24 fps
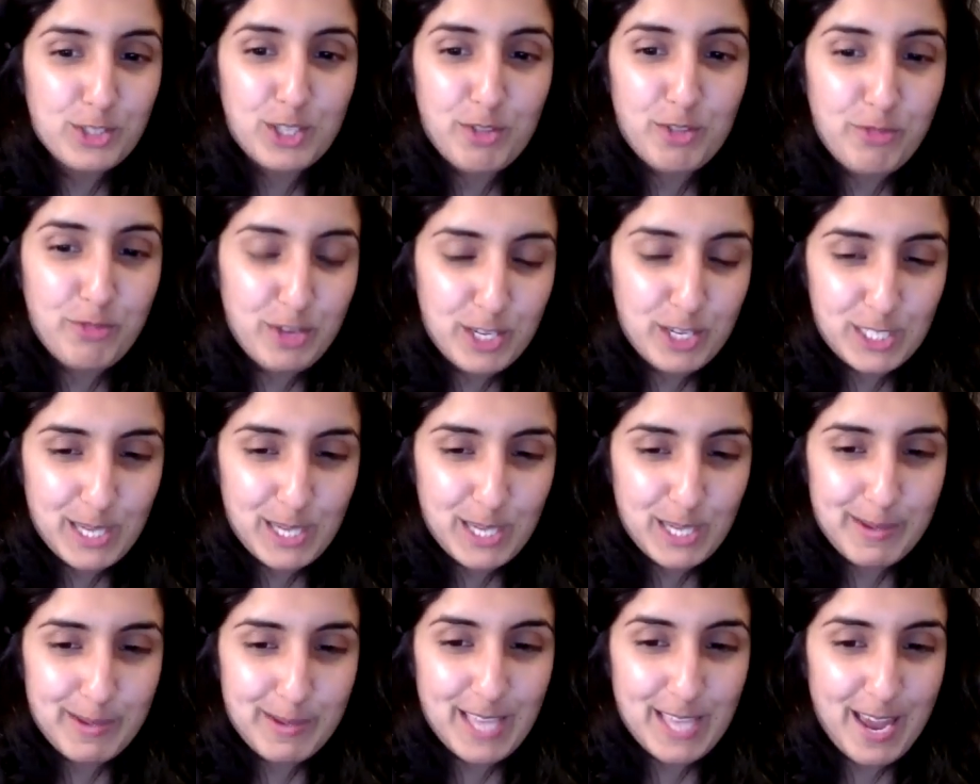So the first
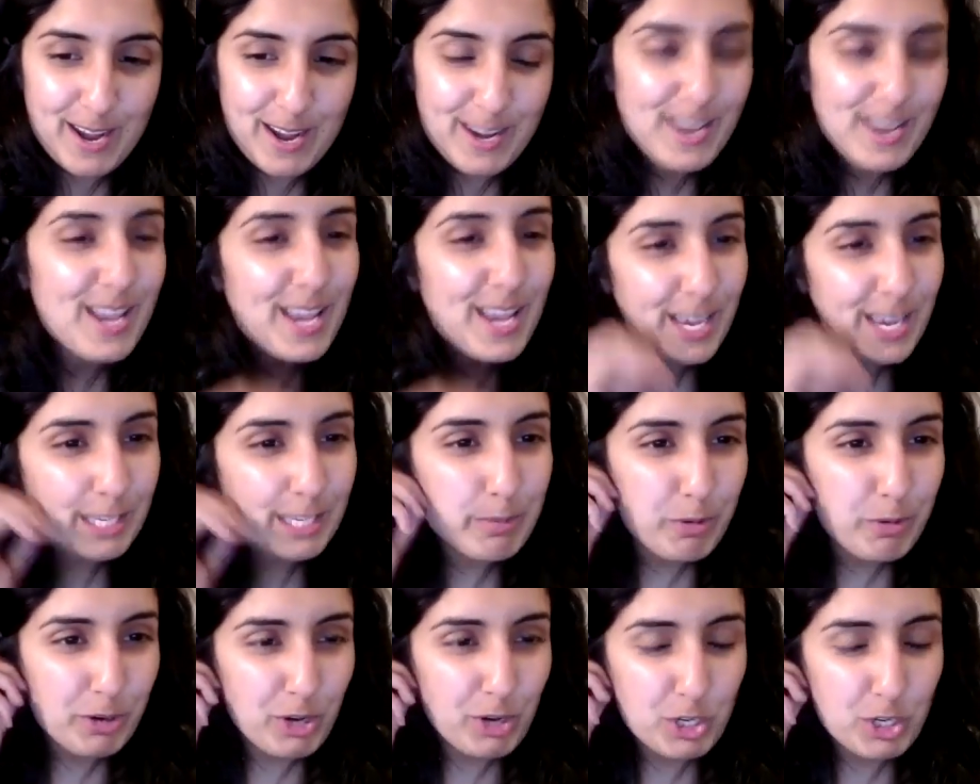time I started
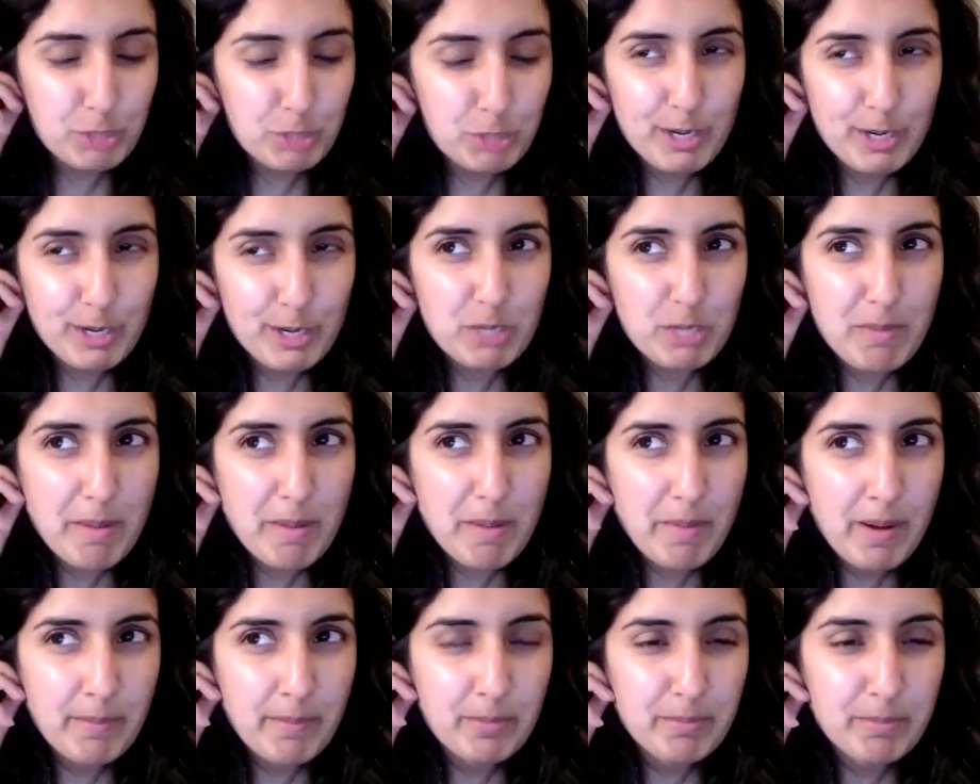exploring entrepreneurship,
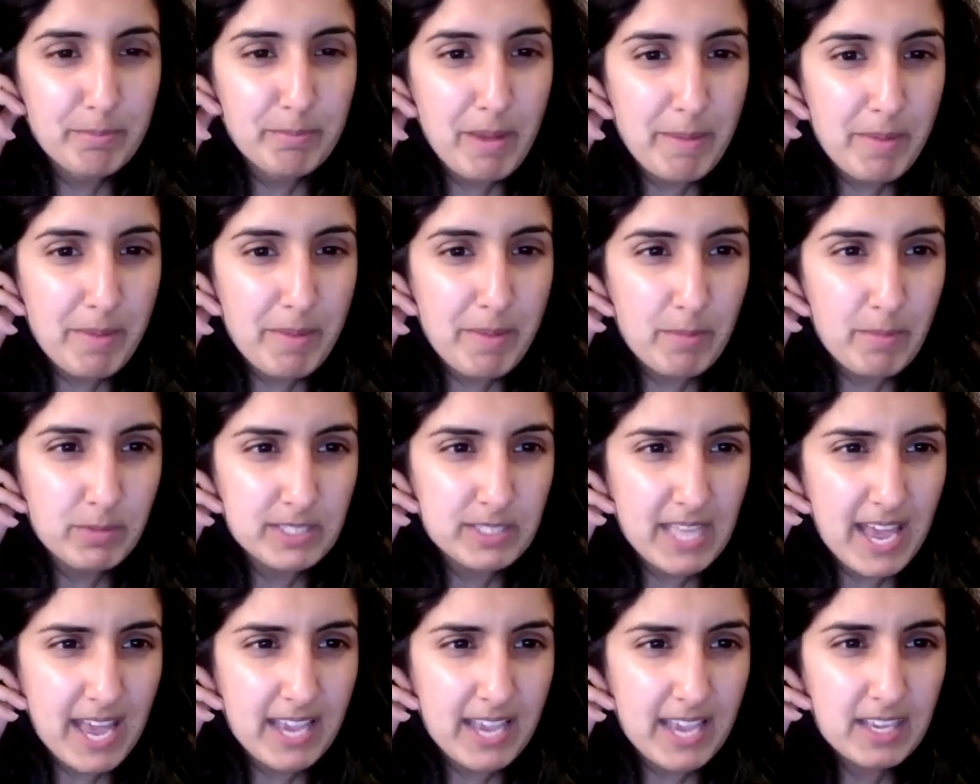my mom
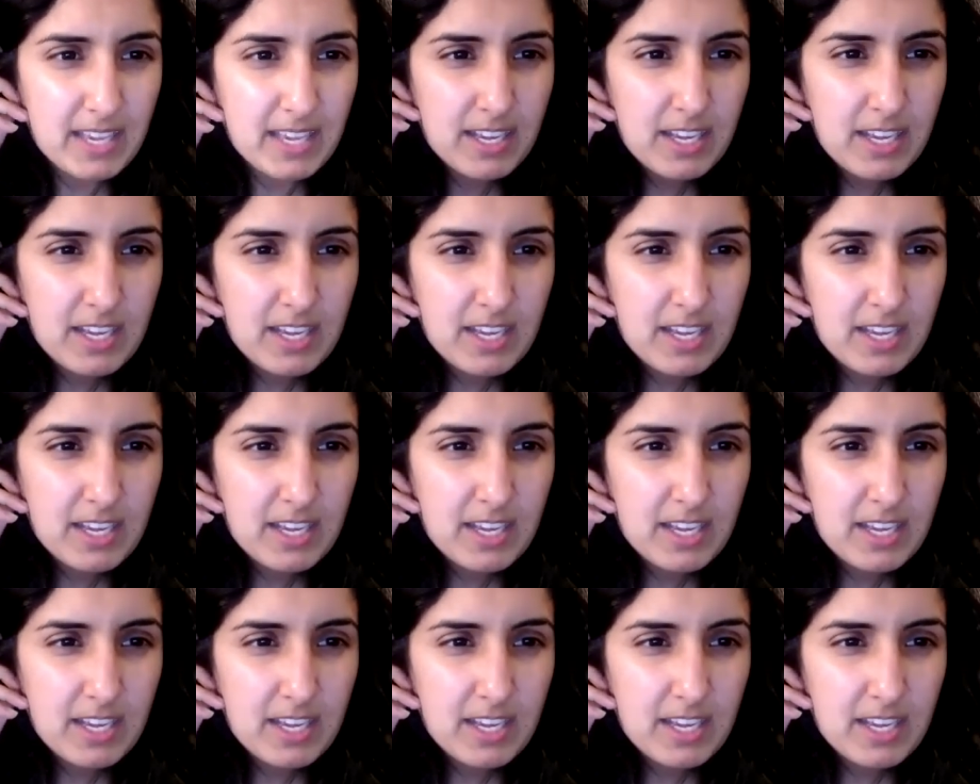was like,